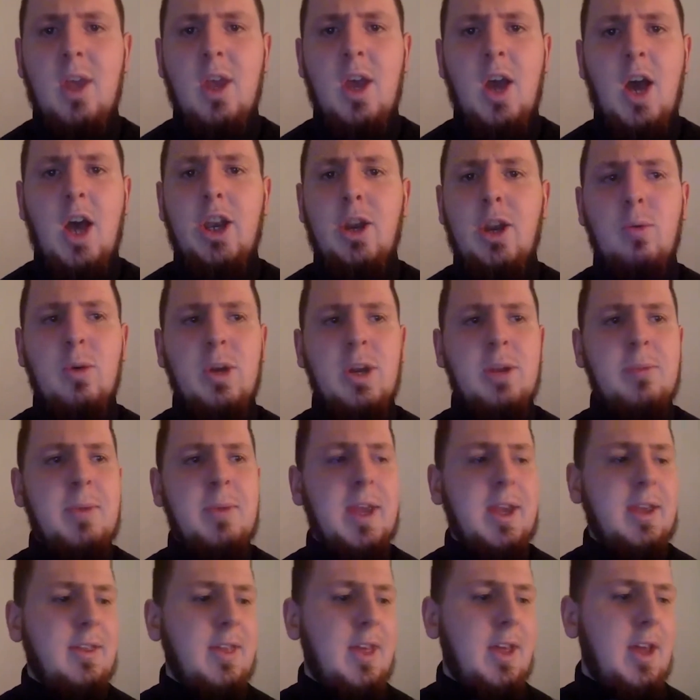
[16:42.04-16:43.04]
I don't want to
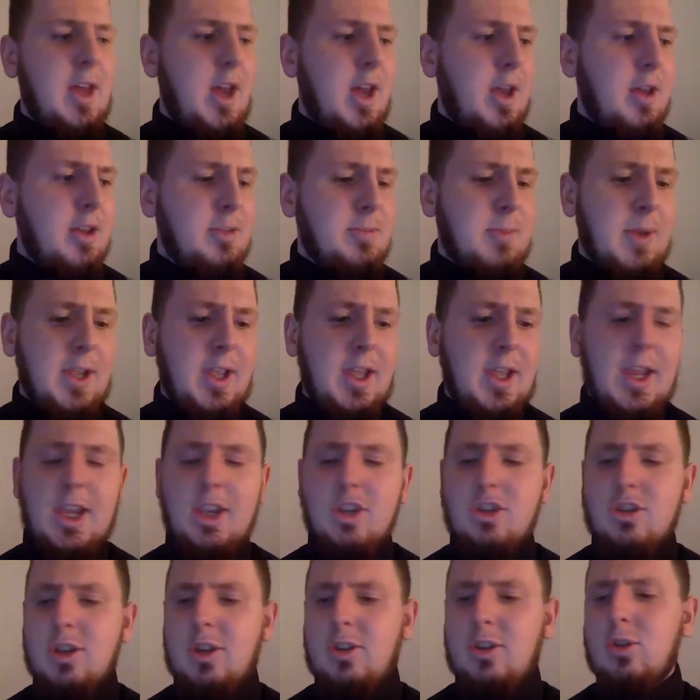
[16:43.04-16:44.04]
make that
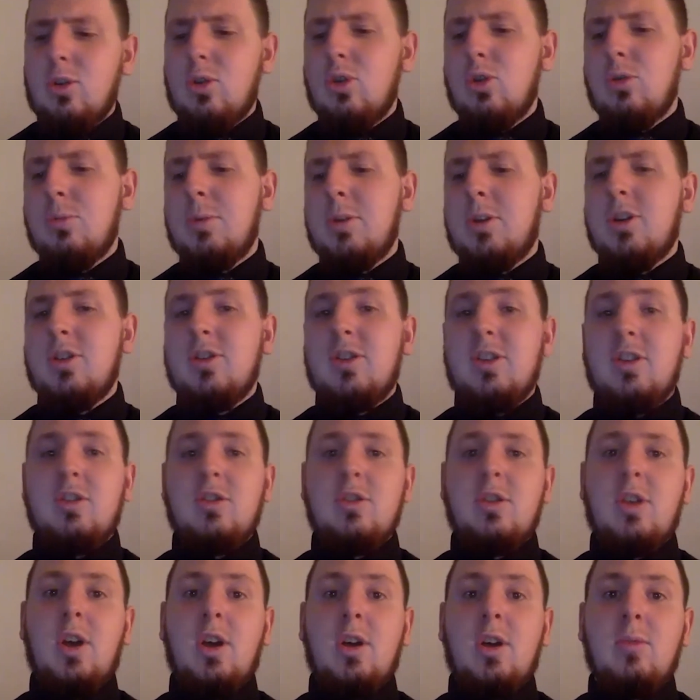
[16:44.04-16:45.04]
speculation at all, because
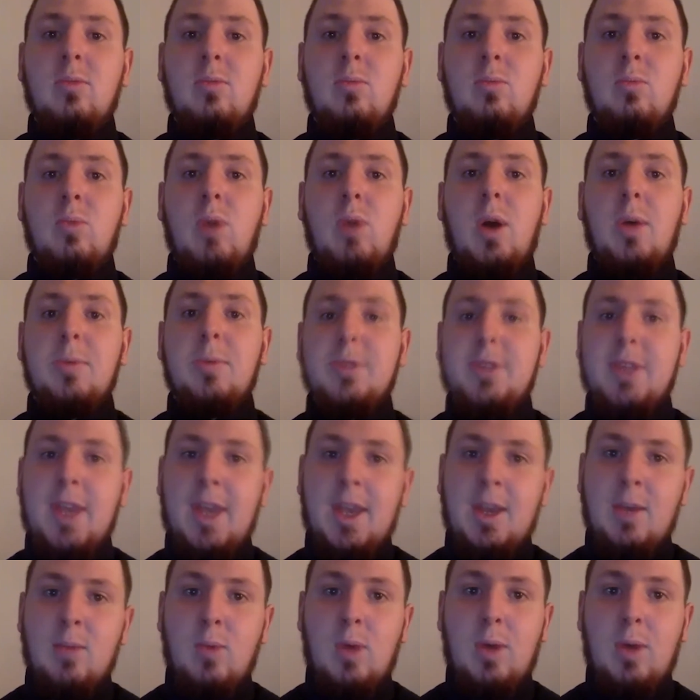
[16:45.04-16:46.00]
it's not what I'm saying.